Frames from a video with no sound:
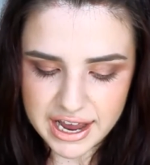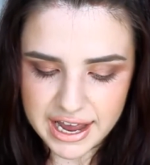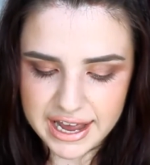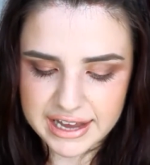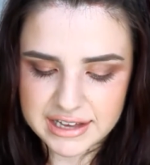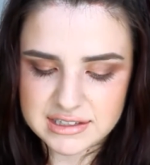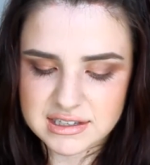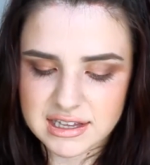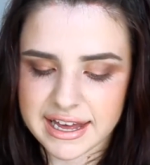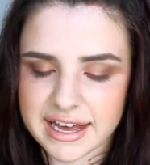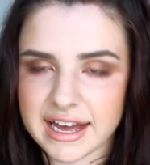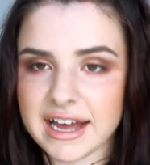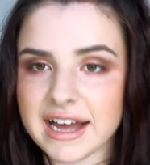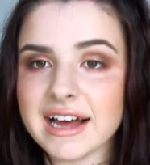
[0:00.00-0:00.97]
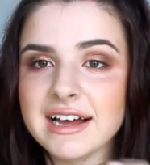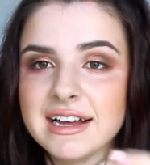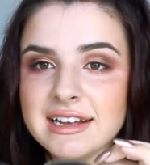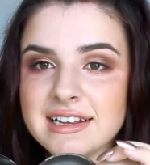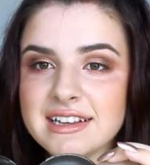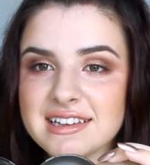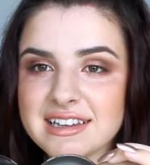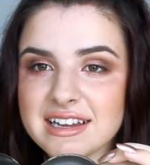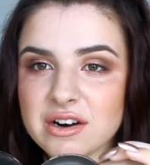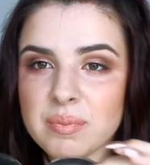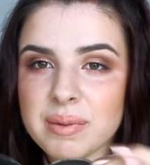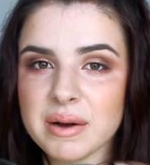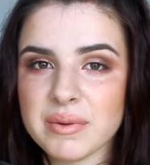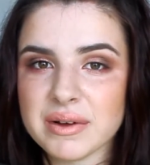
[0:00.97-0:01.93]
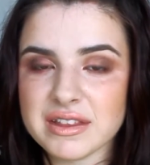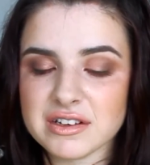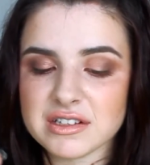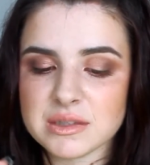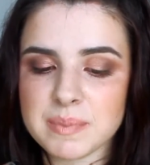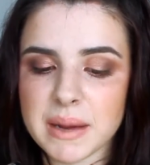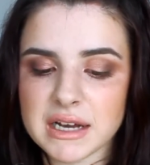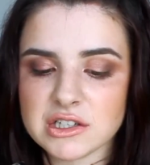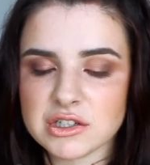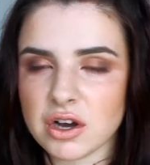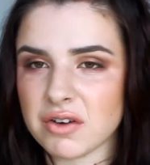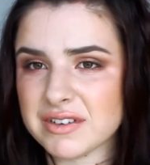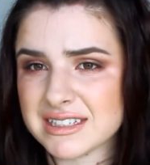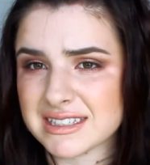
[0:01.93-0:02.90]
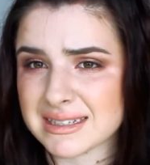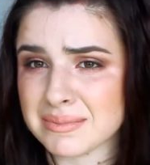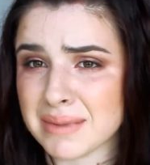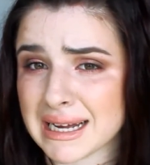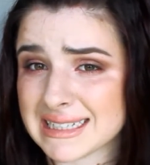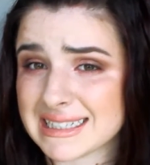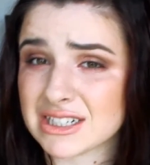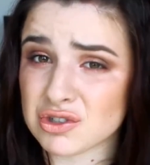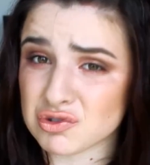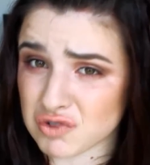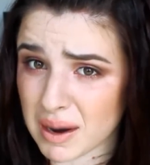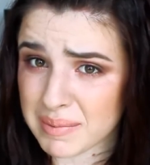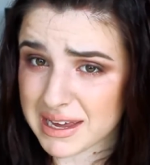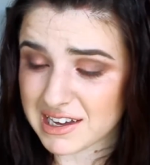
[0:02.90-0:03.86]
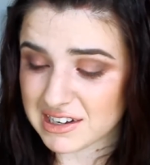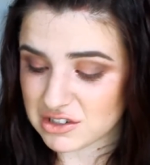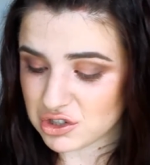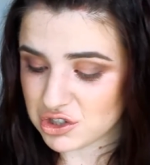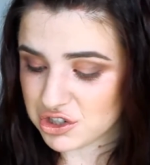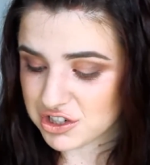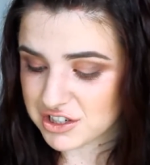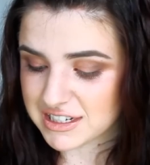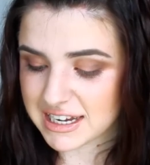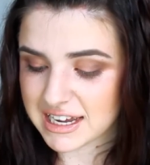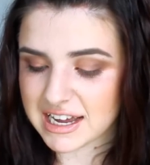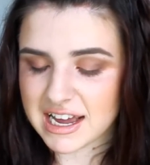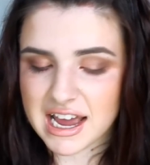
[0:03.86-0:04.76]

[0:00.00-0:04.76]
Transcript: It has like a little bit with your sponge. Obviously mine's grubby and dirty,